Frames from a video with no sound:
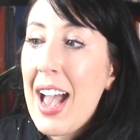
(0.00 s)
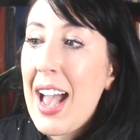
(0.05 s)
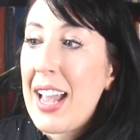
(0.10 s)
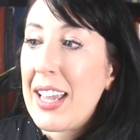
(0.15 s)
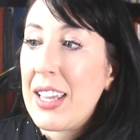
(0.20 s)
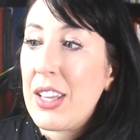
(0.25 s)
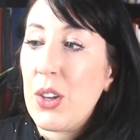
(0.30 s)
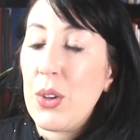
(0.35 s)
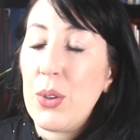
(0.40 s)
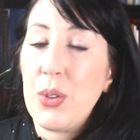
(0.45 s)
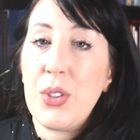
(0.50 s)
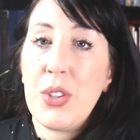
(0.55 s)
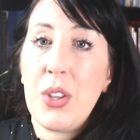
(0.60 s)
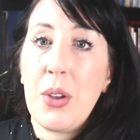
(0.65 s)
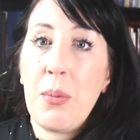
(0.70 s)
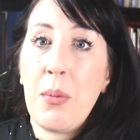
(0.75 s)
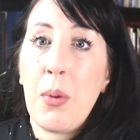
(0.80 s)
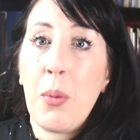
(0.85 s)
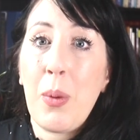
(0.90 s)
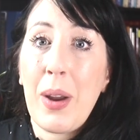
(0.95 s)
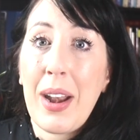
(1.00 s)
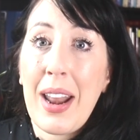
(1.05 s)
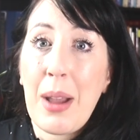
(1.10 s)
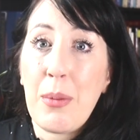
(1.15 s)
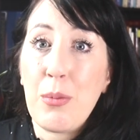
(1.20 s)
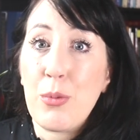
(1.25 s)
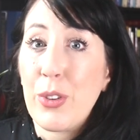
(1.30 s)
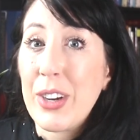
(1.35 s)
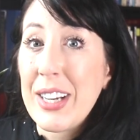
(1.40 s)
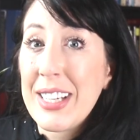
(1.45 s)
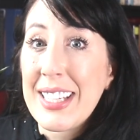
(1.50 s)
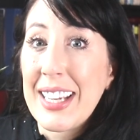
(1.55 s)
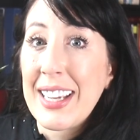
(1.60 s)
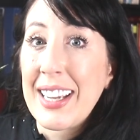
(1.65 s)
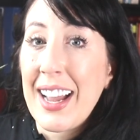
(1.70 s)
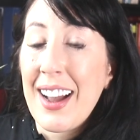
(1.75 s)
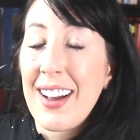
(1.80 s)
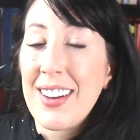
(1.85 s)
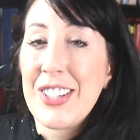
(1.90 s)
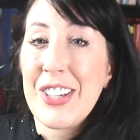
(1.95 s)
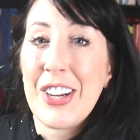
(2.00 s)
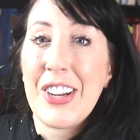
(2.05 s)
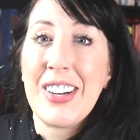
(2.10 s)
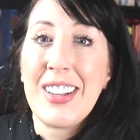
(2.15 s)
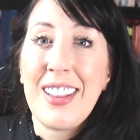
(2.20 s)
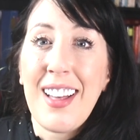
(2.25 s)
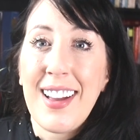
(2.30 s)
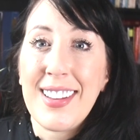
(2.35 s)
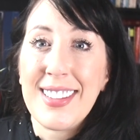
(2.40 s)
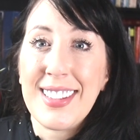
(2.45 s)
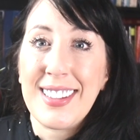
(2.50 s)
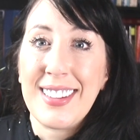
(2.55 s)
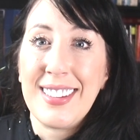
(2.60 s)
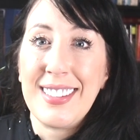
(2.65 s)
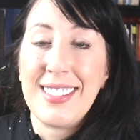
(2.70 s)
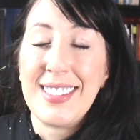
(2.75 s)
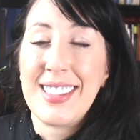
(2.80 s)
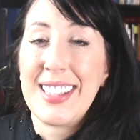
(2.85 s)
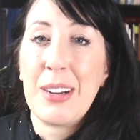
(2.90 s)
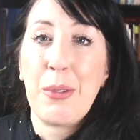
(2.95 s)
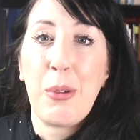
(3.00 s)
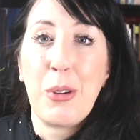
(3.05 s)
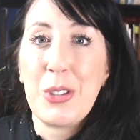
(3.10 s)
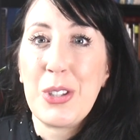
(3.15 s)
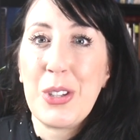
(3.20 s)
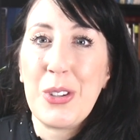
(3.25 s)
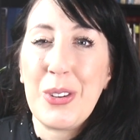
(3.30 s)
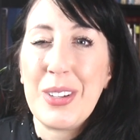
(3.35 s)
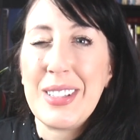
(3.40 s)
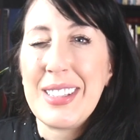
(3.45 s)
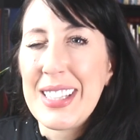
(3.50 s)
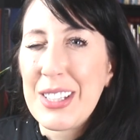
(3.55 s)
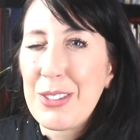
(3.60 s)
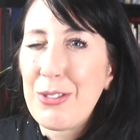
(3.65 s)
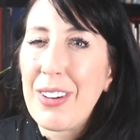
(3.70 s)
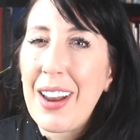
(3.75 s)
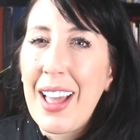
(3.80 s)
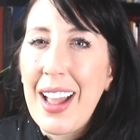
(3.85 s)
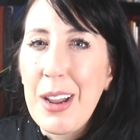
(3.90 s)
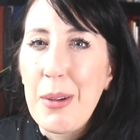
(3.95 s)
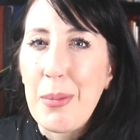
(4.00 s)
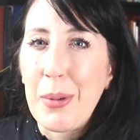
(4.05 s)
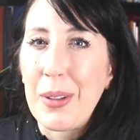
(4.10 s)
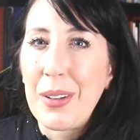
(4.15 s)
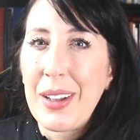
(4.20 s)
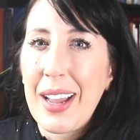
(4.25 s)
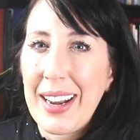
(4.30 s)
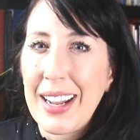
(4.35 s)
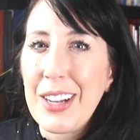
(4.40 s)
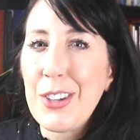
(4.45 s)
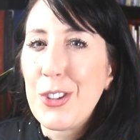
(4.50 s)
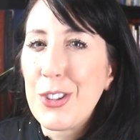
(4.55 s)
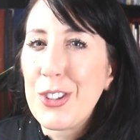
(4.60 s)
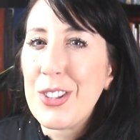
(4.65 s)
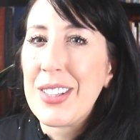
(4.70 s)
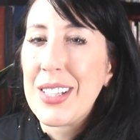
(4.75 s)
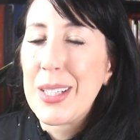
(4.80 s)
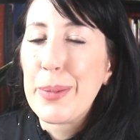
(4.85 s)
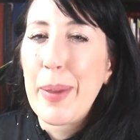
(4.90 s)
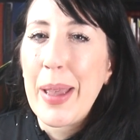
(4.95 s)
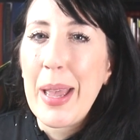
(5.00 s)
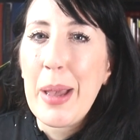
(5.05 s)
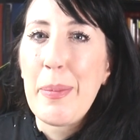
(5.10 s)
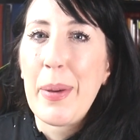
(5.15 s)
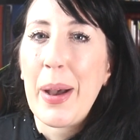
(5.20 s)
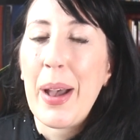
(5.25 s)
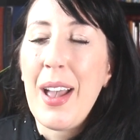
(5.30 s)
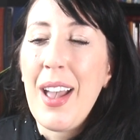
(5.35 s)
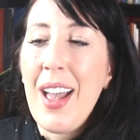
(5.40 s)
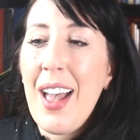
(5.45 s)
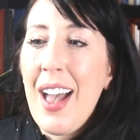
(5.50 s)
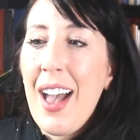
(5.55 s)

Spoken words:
I use them when I'm reading journal articles and I want to know, is this reliable? Can I trust this paper?